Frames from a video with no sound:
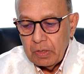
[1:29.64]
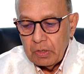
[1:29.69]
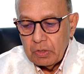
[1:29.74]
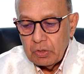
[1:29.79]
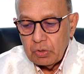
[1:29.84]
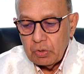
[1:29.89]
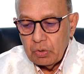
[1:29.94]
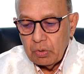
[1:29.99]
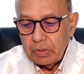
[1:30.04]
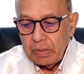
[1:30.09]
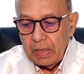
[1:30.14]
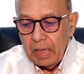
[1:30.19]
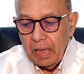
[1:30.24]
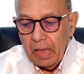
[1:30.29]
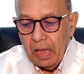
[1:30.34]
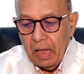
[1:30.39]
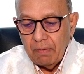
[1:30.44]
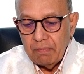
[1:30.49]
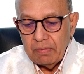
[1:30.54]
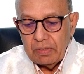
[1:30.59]
So they
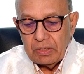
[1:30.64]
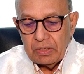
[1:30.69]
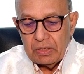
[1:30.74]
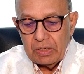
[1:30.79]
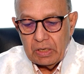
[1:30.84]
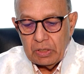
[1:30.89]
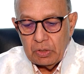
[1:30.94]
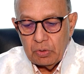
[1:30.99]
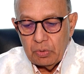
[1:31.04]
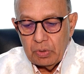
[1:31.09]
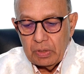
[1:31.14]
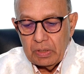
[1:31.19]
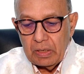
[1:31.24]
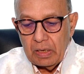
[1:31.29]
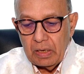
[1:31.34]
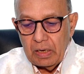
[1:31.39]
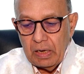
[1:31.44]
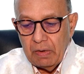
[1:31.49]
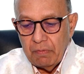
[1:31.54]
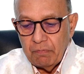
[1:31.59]
have
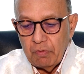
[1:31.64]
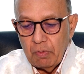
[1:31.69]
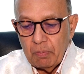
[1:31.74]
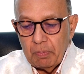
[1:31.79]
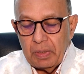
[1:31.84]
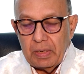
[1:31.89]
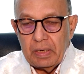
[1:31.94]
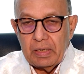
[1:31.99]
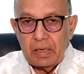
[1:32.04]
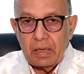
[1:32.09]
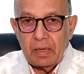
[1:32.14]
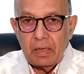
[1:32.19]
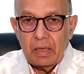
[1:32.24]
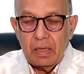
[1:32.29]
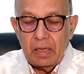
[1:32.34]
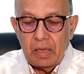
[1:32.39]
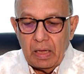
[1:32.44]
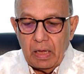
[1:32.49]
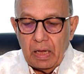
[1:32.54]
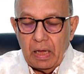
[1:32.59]
steatorrhea, lymphopenia,
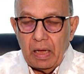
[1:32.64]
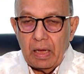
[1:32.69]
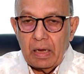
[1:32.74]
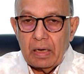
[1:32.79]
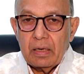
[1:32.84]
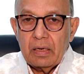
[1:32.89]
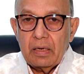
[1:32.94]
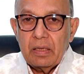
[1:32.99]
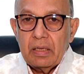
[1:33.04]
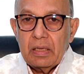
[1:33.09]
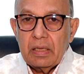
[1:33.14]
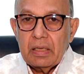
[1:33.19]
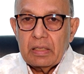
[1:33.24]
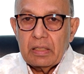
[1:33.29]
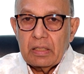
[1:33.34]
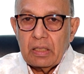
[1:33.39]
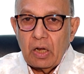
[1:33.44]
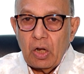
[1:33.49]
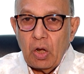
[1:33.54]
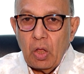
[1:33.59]
and
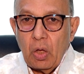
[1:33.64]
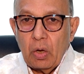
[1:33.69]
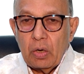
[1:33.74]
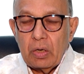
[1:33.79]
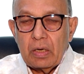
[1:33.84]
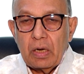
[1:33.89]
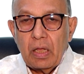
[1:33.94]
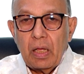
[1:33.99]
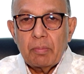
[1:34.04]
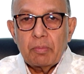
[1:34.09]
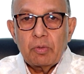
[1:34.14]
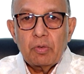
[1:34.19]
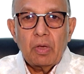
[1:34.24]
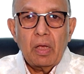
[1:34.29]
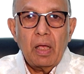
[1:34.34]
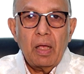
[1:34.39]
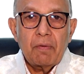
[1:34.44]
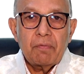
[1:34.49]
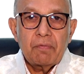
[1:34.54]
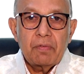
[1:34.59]
in the long term you
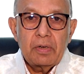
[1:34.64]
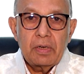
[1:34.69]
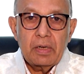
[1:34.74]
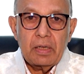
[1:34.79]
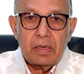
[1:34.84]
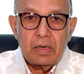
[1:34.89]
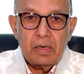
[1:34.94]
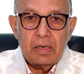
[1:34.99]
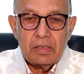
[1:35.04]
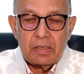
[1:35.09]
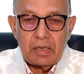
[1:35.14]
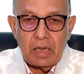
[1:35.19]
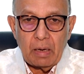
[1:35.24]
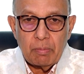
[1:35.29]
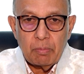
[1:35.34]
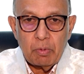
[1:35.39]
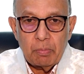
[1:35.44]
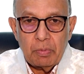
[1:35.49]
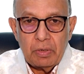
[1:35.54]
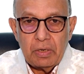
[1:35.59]
have decreased
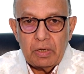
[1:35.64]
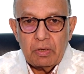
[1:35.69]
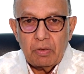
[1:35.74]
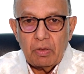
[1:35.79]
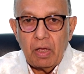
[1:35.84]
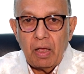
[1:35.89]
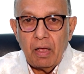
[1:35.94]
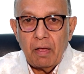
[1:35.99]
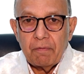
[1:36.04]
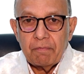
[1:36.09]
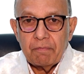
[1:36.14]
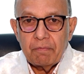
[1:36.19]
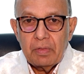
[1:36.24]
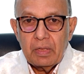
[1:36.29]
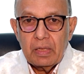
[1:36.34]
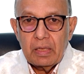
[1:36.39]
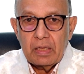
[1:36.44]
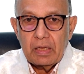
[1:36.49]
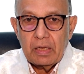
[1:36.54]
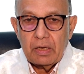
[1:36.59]
albumin, you have
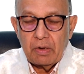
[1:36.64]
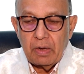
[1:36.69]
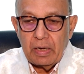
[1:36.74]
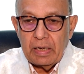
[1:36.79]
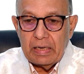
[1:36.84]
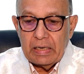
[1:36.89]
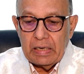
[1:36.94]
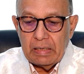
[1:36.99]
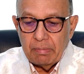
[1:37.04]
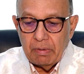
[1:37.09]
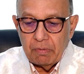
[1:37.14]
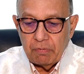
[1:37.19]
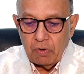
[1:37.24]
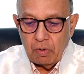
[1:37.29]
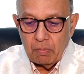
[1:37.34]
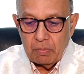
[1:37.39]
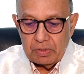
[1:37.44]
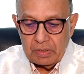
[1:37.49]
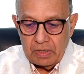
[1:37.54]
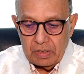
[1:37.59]
edema
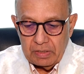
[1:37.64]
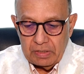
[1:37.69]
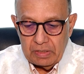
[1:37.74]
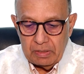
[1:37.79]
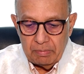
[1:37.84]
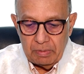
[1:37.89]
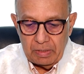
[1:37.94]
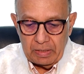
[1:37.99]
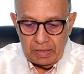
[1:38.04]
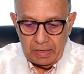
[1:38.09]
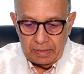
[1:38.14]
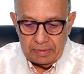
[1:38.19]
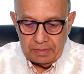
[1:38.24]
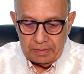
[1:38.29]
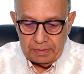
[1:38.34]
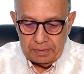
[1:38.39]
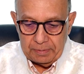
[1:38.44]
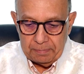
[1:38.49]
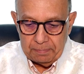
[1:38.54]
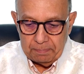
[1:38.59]
formation, severe
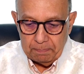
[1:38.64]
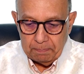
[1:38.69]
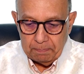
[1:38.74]
cases.